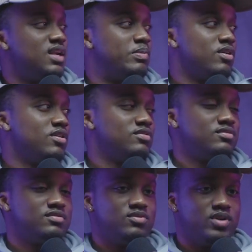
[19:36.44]
apart,
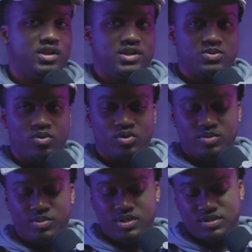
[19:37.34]
right? That's what holy
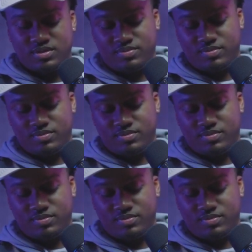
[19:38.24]
means.